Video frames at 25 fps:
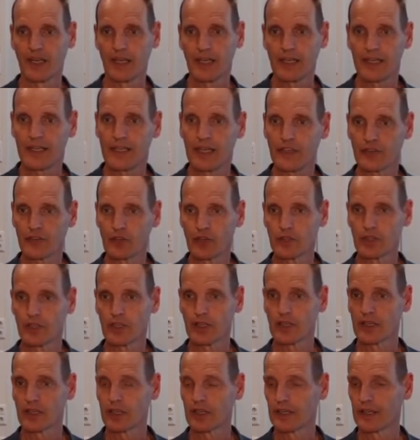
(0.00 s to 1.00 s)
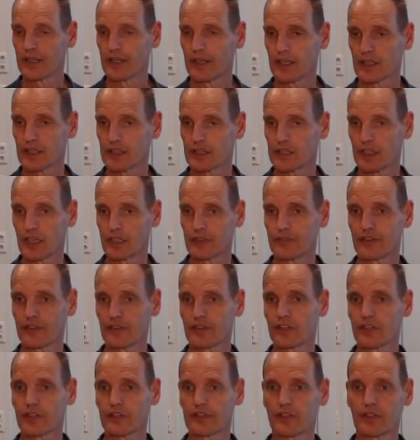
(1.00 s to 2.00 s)
Yeah, so the confidence
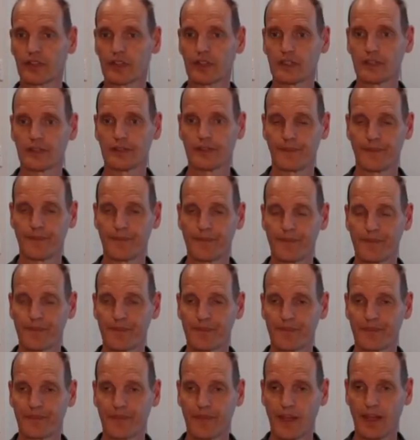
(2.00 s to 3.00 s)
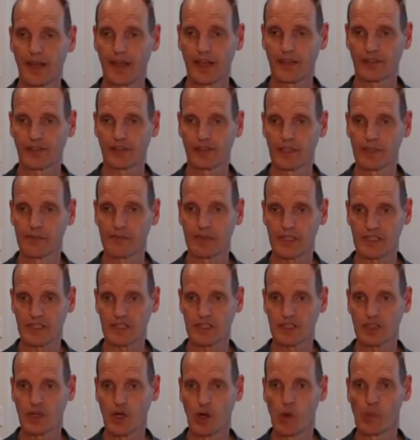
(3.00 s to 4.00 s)
interval has
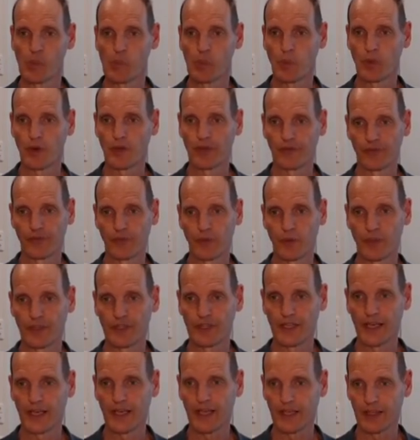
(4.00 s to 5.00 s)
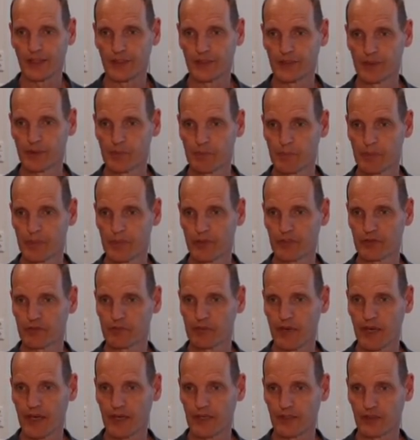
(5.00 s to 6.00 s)
limits 0.48 plus
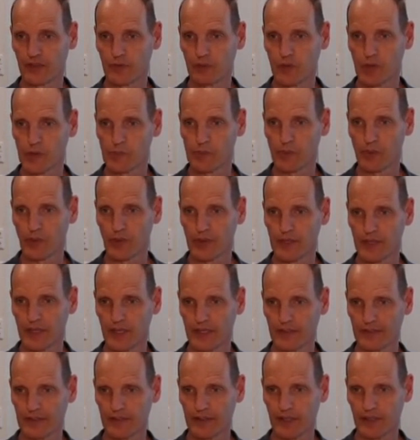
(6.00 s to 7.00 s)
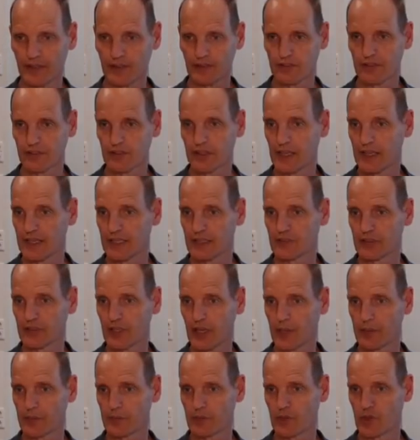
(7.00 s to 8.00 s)
minus 1.96
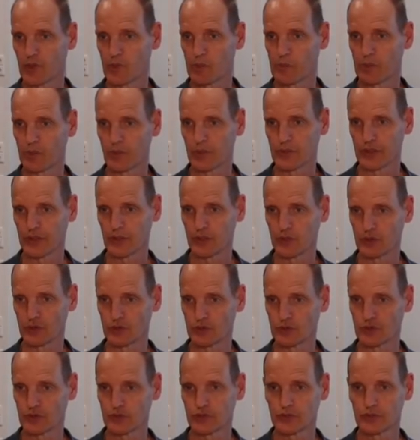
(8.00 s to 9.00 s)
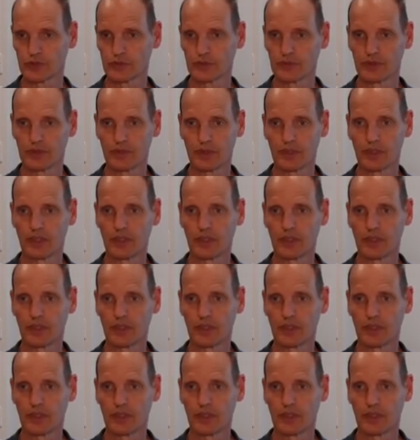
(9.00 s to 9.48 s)
times 0.022,